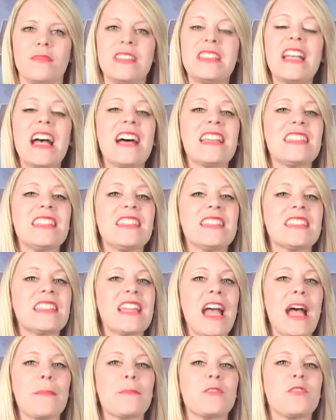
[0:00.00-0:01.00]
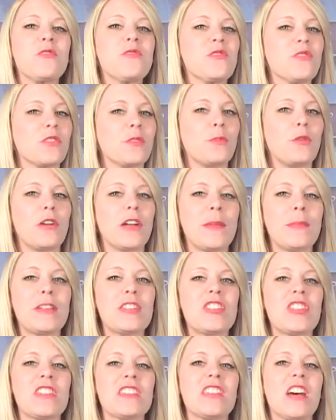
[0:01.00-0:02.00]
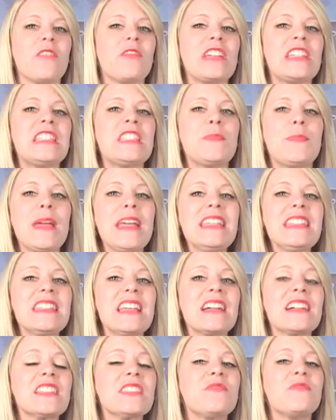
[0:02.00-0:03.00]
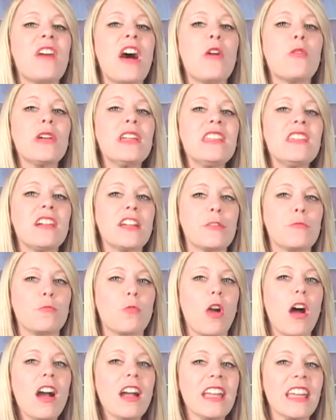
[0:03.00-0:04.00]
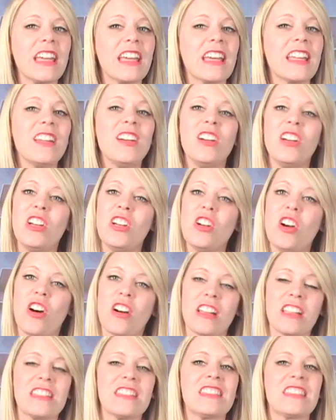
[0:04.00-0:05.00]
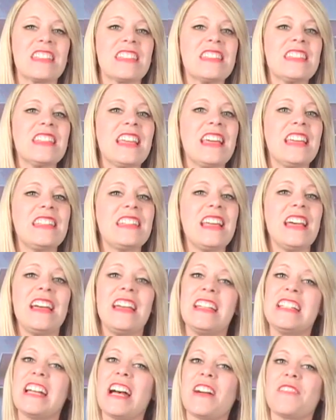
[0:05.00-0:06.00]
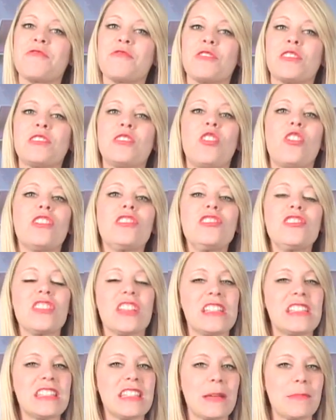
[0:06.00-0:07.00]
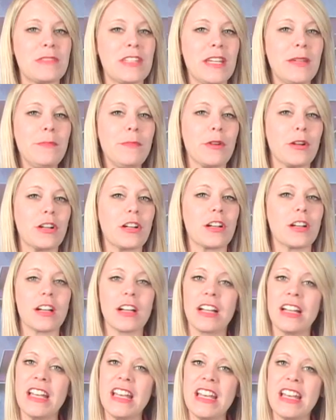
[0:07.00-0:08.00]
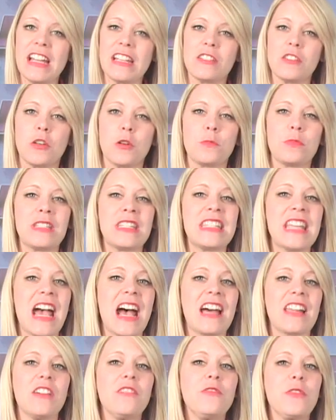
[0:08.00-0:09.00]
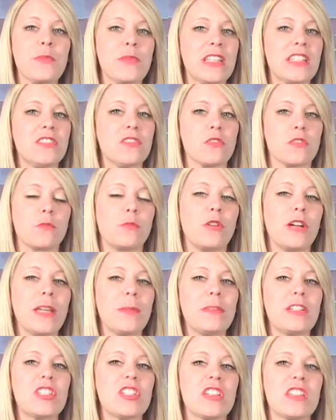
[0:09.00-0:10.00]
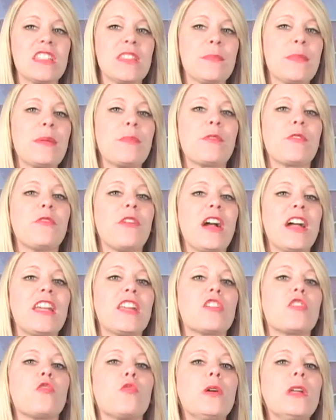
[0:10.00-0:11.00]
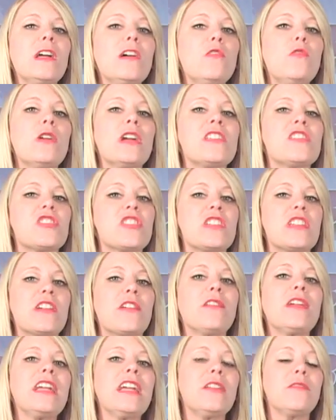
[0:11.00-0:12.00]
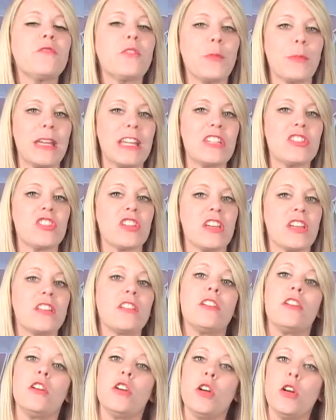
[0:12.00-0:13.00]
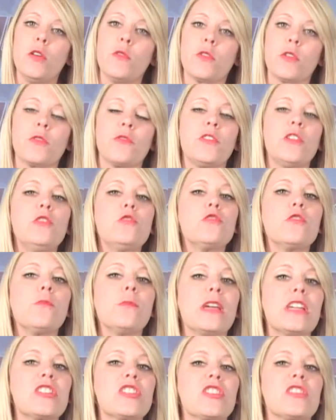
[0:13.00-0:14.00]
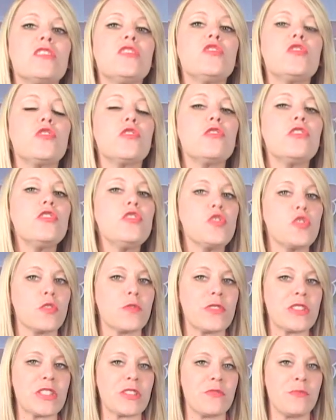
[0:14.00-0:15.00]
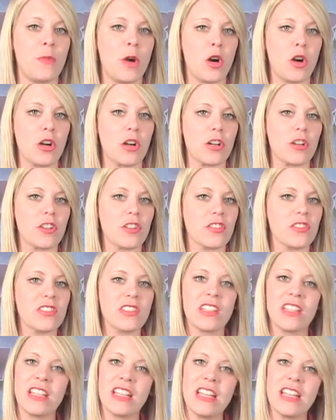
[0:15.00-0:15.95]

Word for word: NASA has captured thermal images of a SpaceX Falcon 9 rocket on its descent after it launched in September. It's hoped data from these thermal images may provide critical engineering information for future missions to the surface of Mars.